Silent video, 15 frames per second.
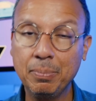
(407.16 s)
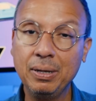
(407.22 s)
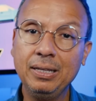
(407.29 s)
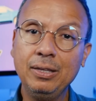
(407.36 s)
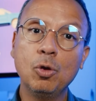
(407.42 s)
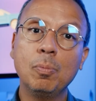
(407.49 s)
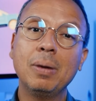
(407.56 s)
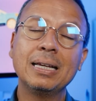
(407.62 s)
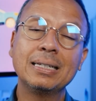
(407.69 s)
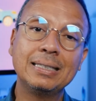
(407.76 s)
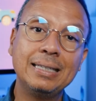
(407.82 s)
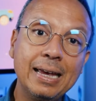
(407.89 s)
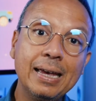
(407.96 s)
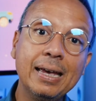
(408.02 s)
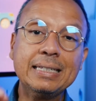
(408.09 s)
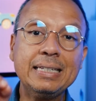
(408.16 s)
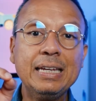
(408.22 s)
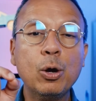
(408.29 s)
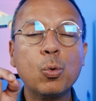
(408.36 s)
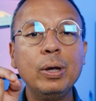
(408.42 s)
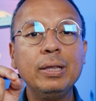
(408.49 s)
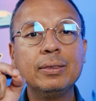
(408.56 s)
than
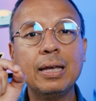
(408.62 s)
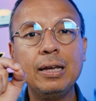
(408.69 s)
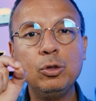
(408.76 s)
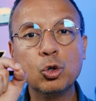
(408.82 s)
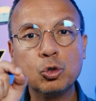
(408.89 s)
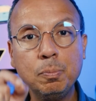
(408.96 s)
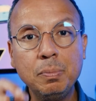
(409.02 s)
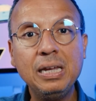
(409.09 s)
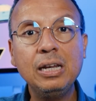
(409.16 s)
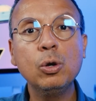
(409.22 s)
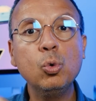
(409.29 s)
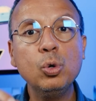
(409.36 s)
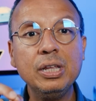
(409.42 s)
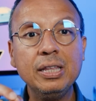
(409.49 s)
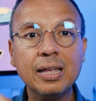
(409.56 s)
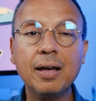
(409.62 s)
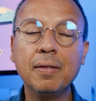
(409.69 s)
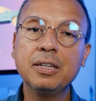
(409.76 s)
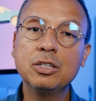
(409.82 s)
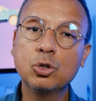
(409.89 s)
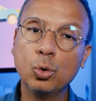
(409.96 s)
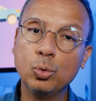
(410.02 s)
52,000 units have been sold,
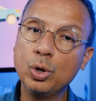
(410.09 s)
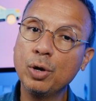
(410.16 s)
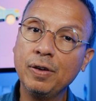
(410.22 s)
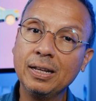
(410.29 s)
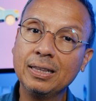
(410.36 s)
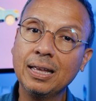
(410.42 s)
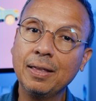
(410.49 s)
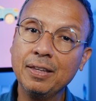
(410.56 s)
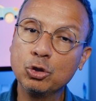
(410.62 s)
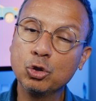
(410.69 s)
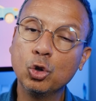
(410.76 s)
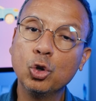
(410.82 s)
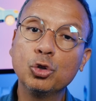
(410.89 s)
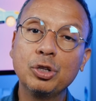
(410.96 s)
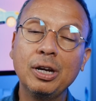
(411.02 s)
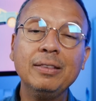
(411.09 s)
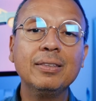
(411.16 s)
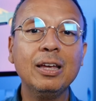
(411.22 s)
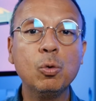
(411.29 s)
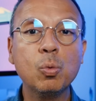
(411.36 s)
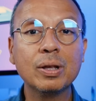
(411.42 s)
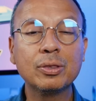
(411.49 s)
with only 34 days of
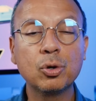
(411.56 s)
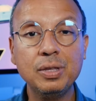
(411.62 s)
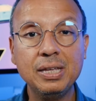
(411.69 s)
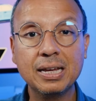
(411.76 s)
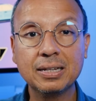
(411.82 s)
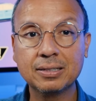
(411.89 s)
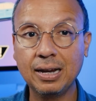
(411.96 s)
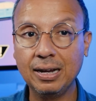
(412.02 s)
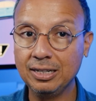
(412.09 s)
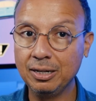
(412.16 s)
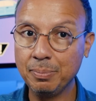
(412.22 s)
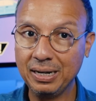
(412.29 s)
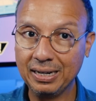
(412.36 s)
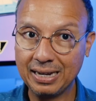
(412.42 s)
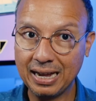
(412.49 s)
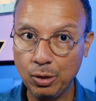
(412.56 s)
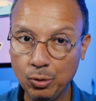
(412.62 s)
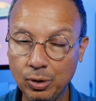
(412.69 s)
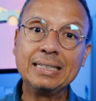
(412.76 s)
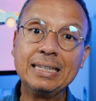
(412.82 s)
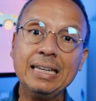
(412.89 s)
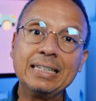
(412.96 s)
supply on the market.
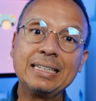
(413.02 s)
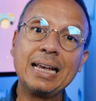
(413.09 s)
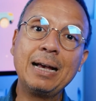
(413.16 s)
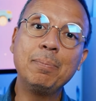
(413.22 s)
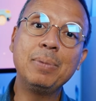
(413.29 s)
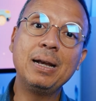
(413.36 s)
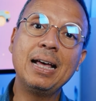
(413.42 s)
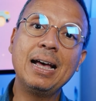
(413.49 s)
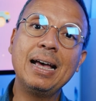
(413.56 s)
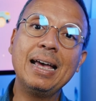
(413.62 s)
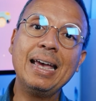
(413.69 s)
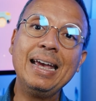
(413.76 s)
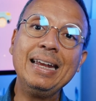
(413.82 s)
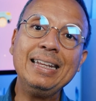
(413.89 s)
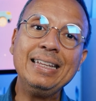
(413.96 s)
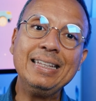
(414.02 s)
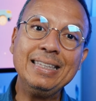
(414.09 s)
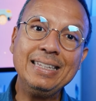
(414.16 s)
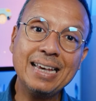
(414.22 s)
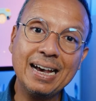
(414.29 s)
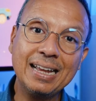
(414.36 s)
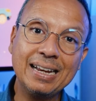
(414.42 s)
It's assembled in Indiana and
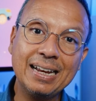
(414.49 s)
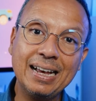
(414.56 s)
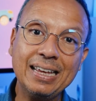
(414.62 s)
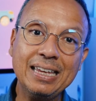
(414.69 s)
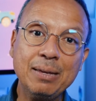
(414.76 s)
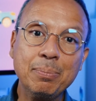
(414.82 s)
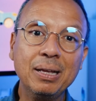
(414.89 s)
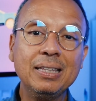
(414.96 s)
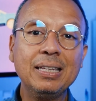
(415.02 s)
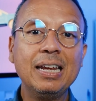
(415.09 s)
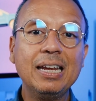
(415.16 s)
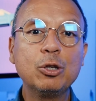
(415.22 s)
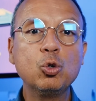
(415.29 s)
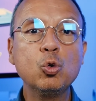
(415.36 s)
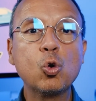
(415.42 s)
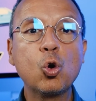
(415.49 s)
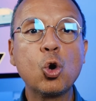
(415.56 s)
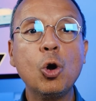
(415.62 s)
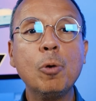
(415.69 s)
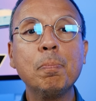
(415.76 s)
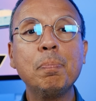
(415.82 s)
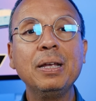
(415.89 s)
maintains its competitiveness,
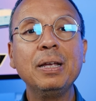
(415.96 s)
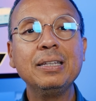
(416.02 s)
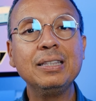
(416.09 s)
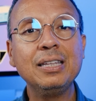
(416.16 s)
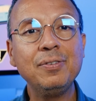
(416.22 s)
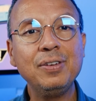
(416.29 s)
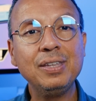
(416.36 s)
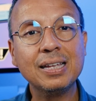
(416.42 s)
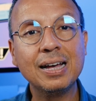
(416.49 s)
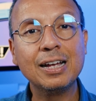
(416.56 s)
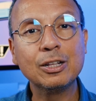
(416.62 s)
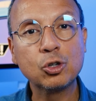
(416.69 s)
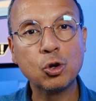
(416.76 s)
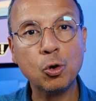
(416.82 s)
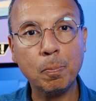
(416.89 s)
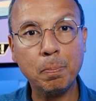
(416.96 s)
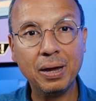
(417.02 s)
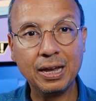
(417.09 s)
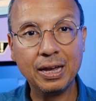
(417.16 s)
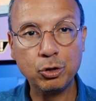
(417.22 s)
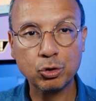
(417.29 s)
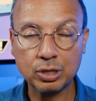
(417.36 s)
with small technological
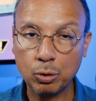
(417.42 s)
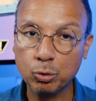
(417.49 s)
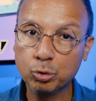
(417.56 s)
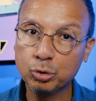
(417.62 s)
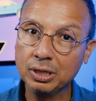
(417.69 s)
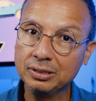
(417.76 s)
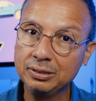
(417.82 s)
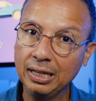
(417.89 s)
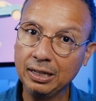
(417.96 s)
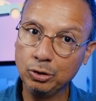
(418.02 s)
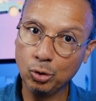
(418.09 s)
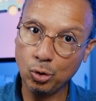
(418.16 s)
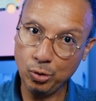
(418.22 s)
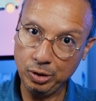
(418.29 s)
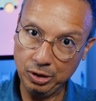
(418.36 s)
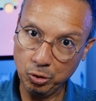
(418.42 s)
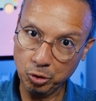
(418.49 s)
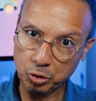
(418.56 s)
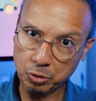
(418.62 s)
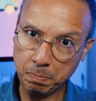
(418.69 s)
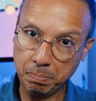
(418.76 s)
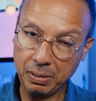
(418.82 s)
adjustments.
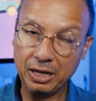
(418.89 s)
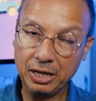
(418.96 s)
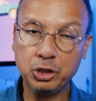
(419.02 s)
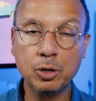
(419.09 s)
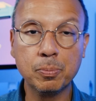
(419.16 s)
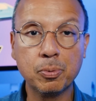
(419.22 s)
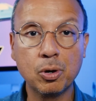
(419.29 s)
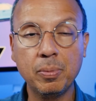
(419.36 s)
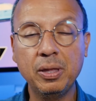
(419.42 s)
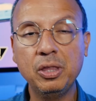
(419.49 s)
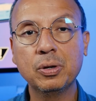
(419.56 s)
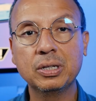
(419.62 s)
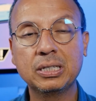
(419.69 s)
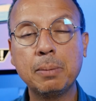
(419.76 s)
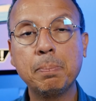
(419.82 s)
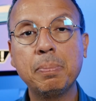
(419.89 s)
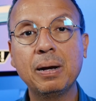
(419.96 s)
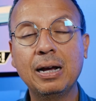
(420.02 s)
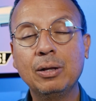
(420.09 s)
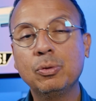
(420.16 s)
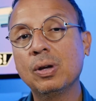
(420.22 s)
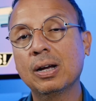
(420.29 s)
Average price people are
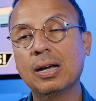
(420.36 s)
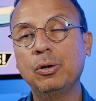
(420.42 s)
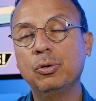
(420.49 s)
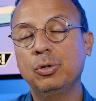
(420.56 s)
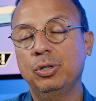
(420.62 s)
paying here in the